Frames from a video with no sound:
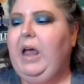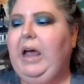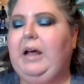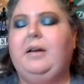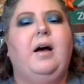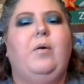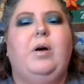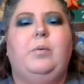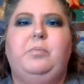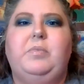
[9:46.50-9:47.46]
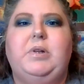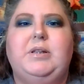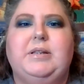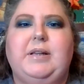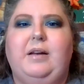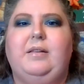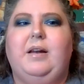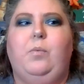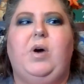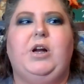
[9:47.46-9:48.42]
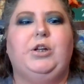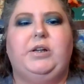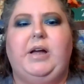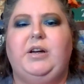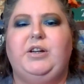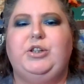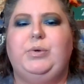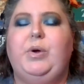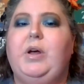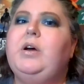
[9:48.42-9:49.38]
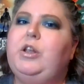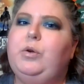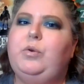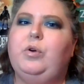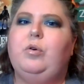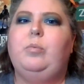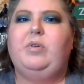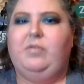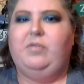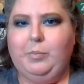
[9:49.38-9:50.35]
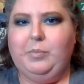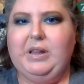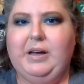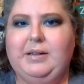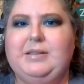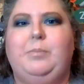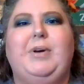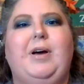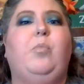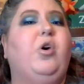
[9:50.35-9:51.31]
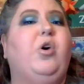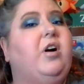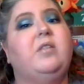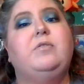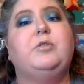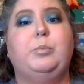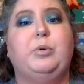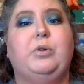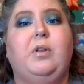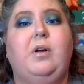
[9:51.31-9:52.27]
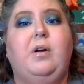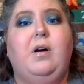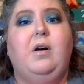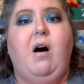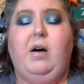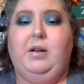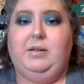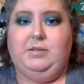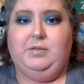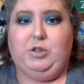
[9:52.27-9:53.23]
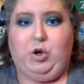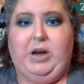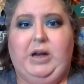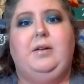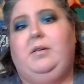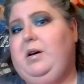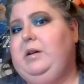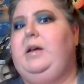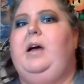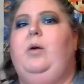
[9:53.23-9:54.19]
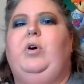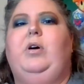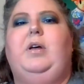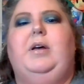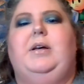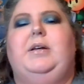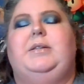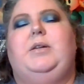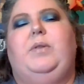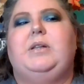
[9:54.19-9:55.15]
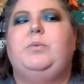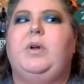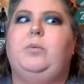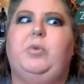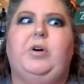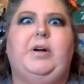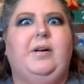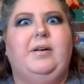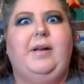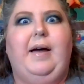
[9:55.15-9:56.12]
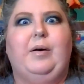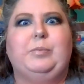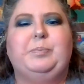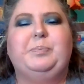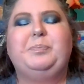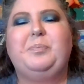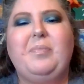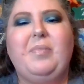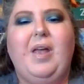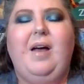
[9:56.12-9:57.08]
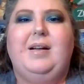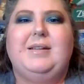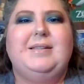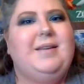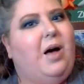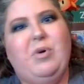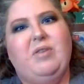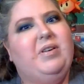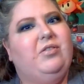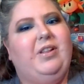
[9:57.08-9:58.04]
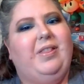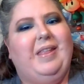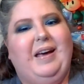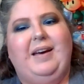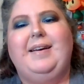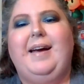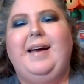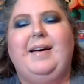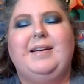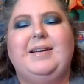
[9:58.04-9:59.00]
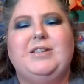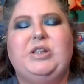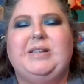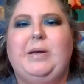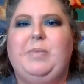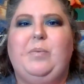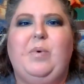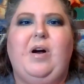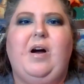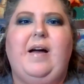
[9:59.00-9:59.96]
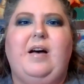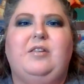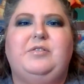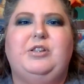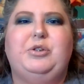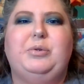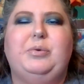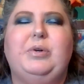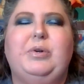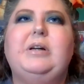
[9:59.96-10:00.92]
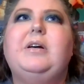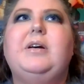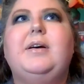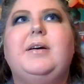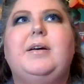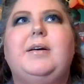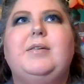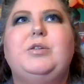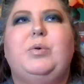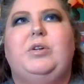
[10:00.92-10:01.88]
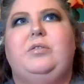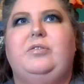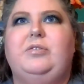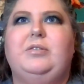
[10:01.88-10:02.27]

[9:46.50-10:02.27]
And now I'm decided that I want to learn how to do YouTube and film things and become more comfortable on screen and on camera, so that's what I'm working on now. It's not my favorite thing, and it's just something where I have to sort of